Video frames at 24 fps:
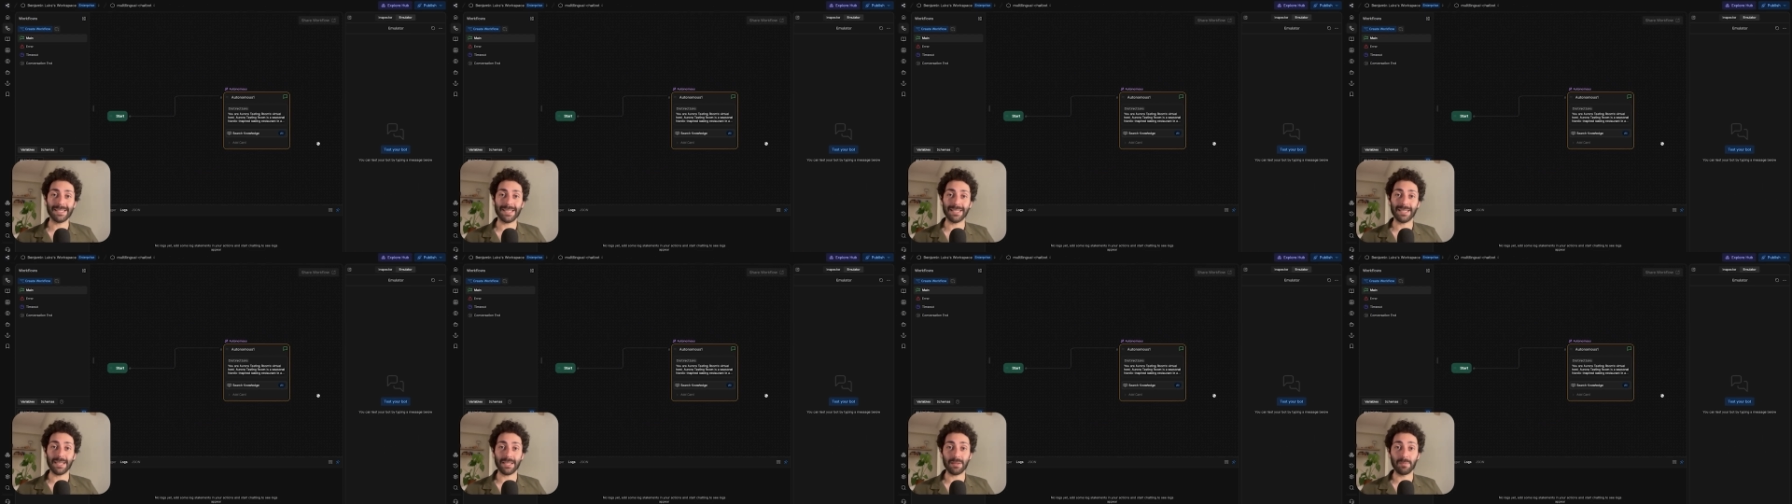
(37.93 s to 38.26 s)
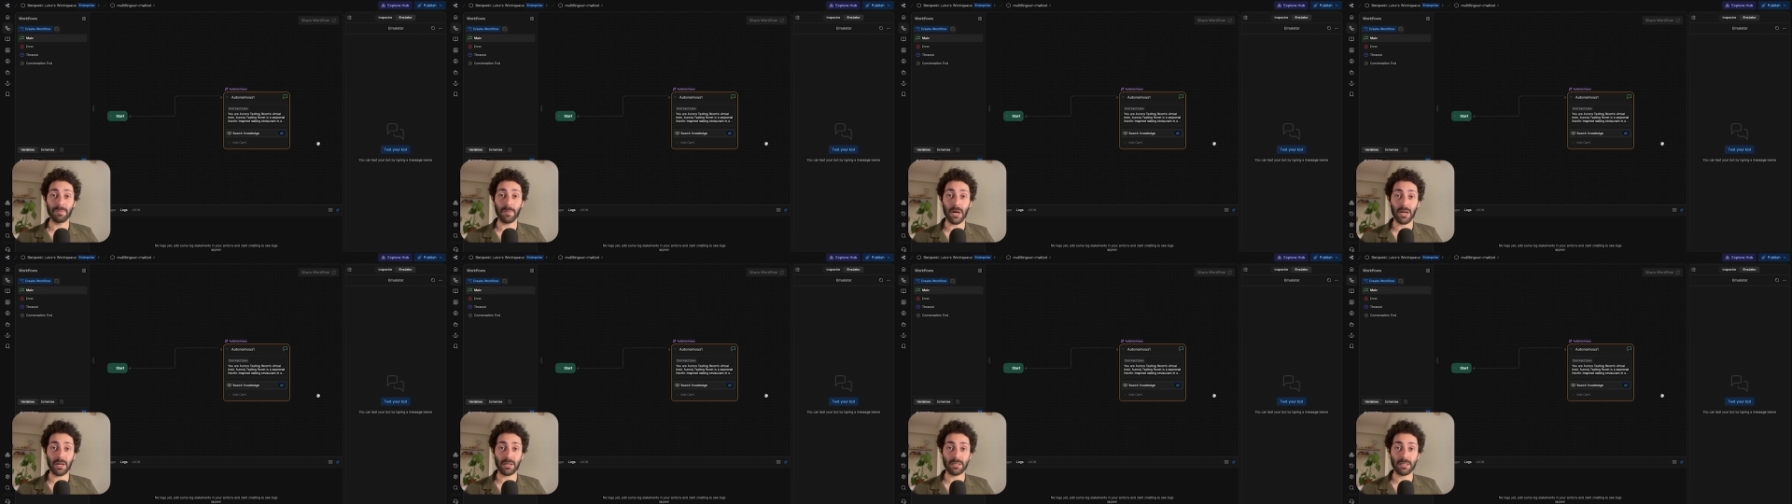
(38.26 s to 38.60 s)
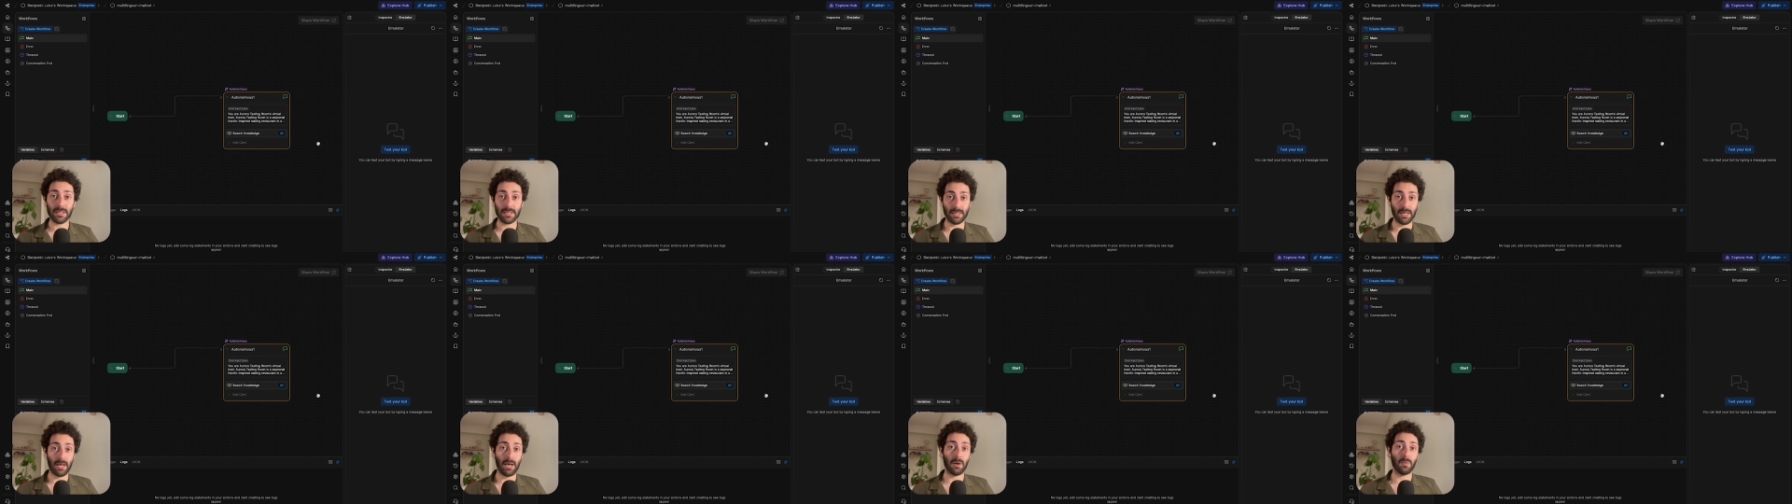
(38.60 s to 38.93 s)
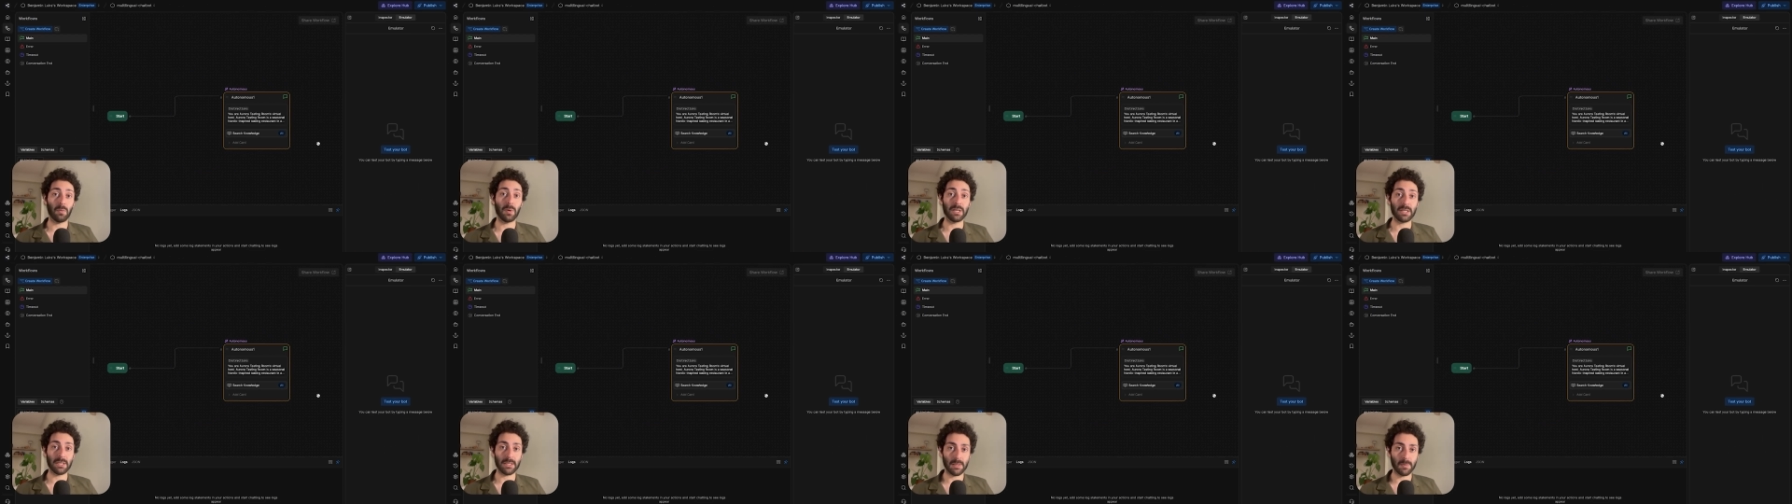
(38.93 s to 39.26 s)
and let the model decide
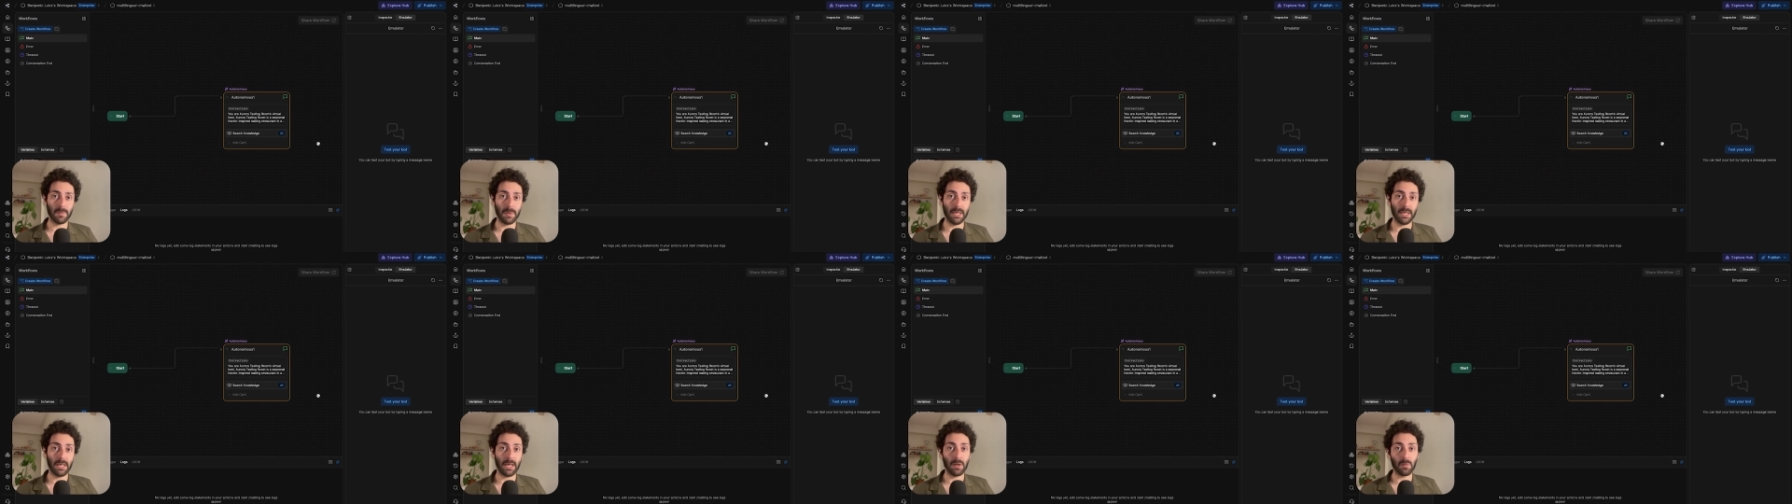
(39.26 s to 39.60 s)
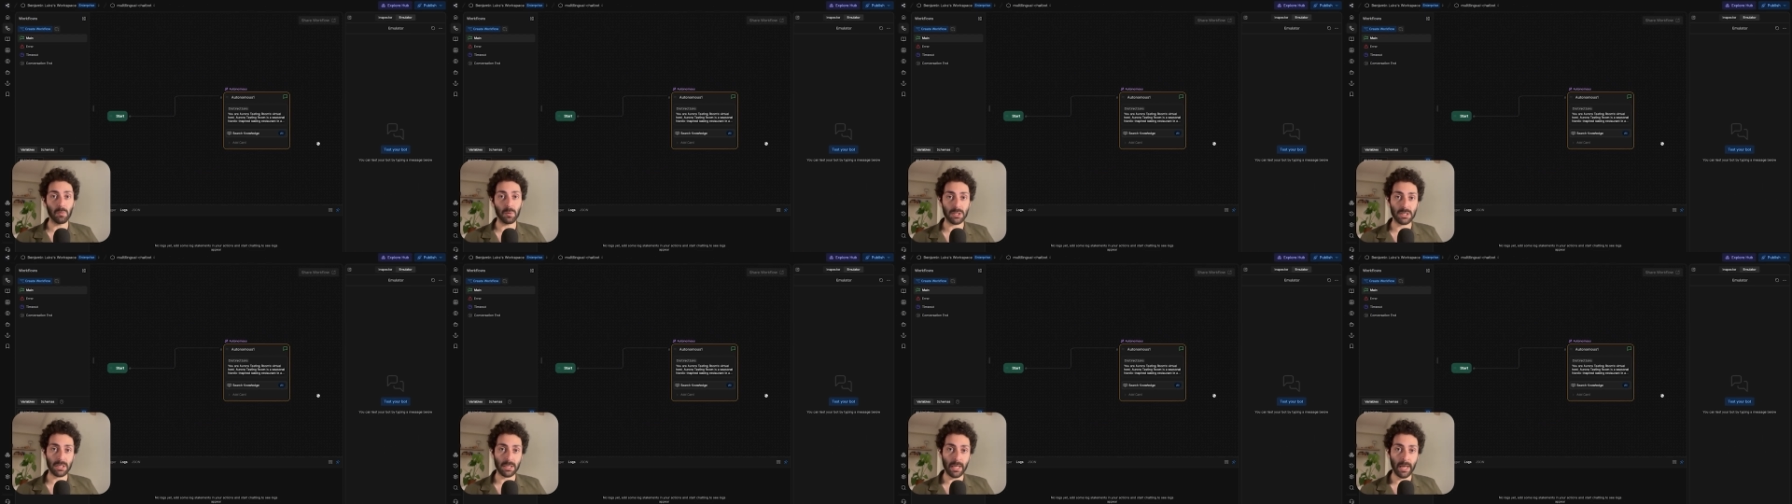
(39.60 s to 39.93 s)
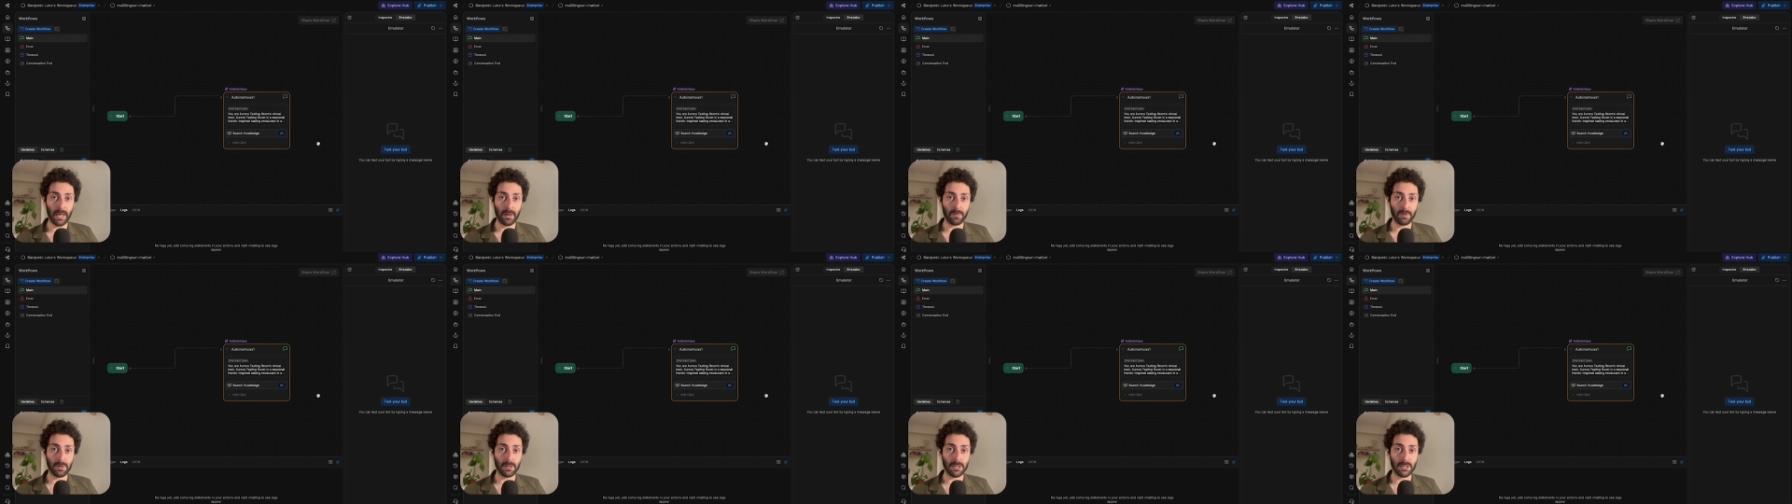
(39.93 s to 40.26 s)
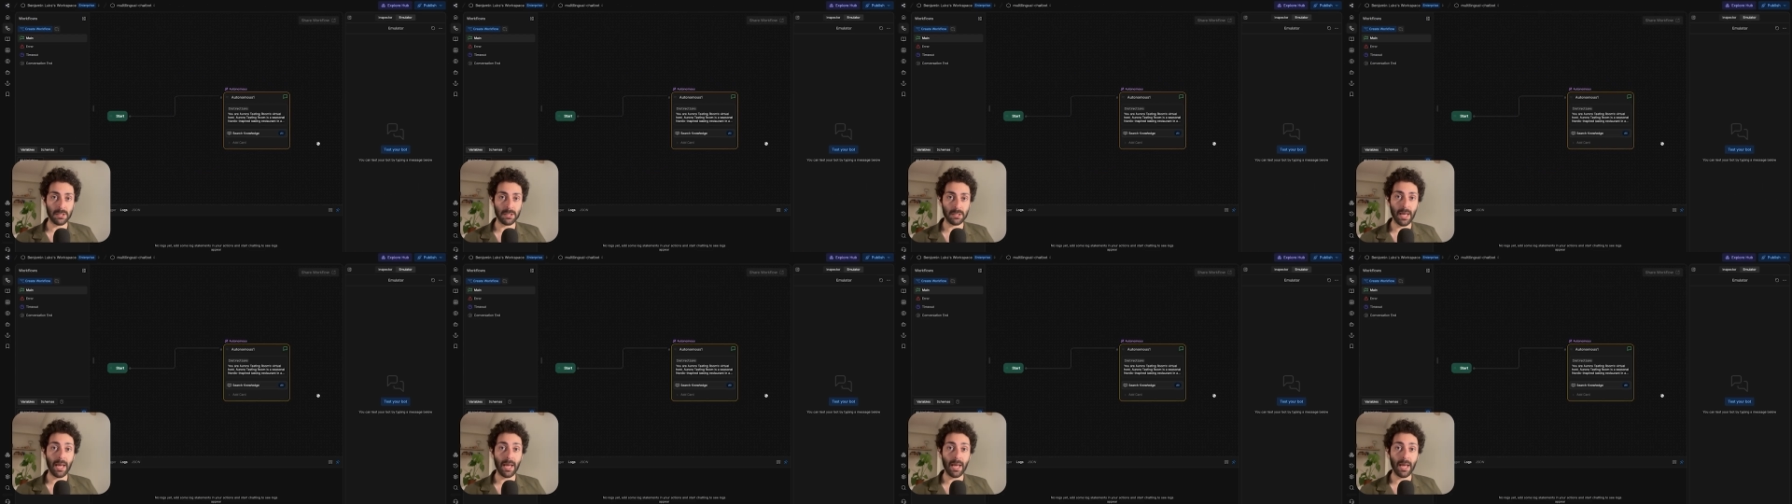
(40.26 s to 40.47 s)
when to speak in which language.